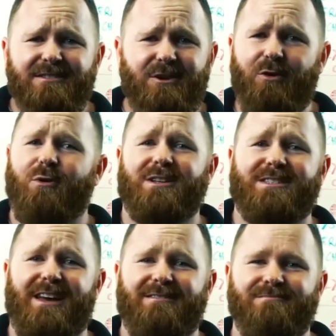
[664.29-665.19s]
No one
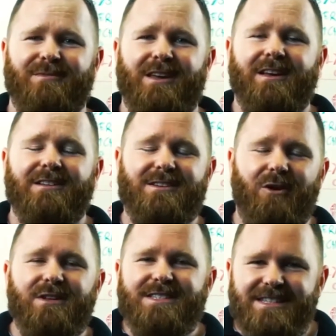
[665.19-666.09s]
wants that.
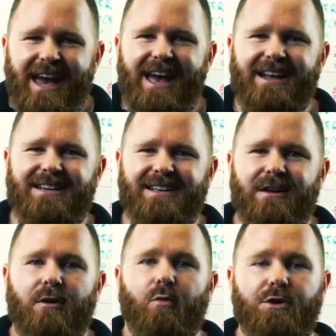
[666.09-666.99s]
So instead,
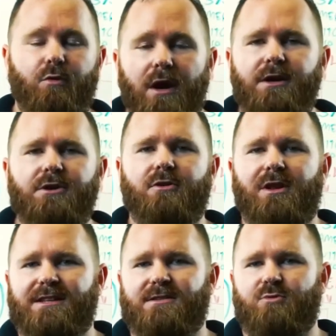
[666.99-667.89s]
what you want to
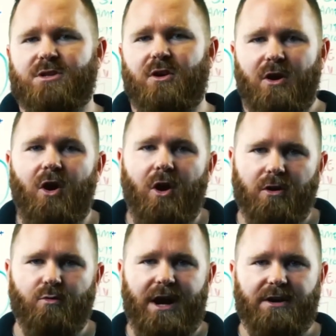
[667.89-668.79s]
utilize is what's called a
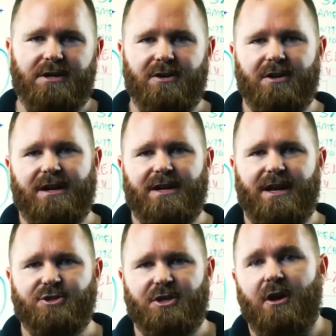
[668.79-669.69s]
hardwired internet
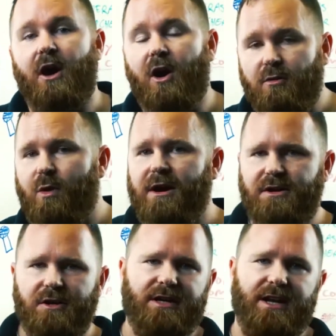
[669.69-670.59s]
connection. A
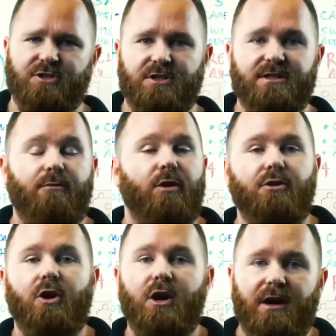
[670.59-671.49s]
hardwired internet connection is like
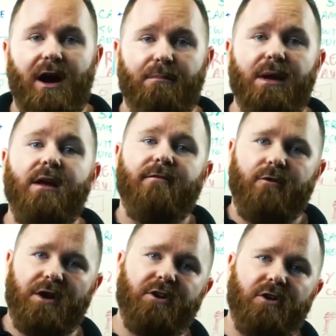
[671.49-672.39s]
when you hook up
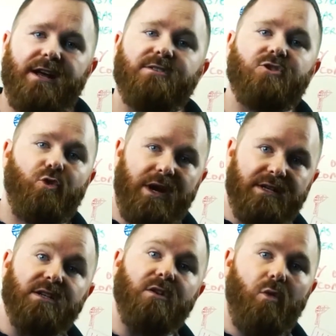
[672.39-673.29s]
for internet straight
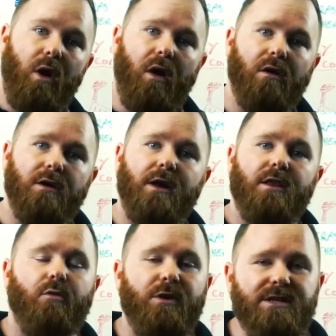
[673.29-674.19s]
into the wall.
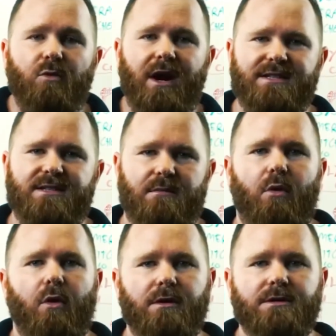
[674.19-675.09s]
The reason why this is
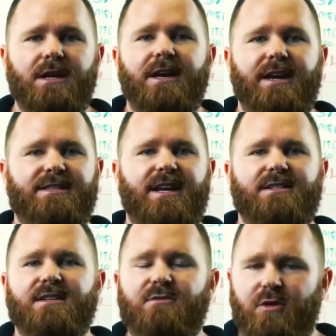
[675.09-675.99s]
important is that
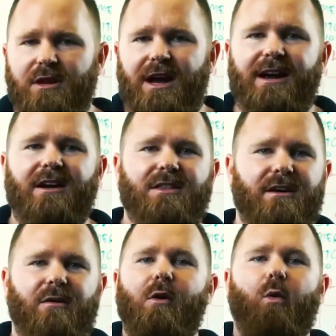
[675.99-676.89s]
it doesn't rely on
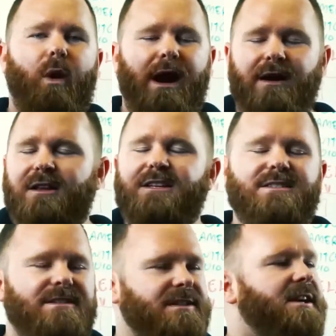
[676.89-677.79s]
the
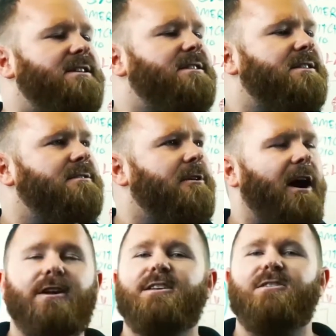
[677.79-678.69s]
wirelessness,
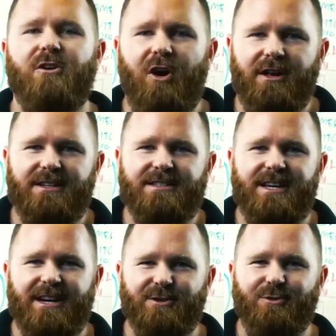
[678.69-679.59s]
I guess I'll call it as a
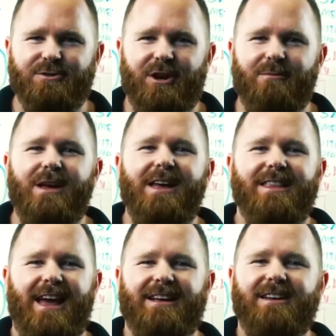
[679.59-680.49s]
technical term,
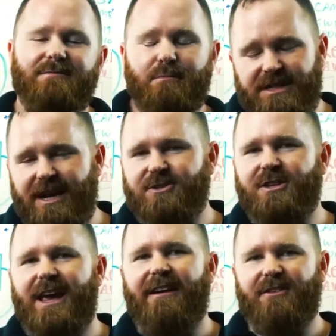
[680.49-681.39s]
that can
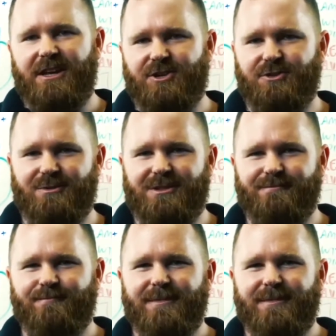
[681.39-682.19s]
potentially have issues.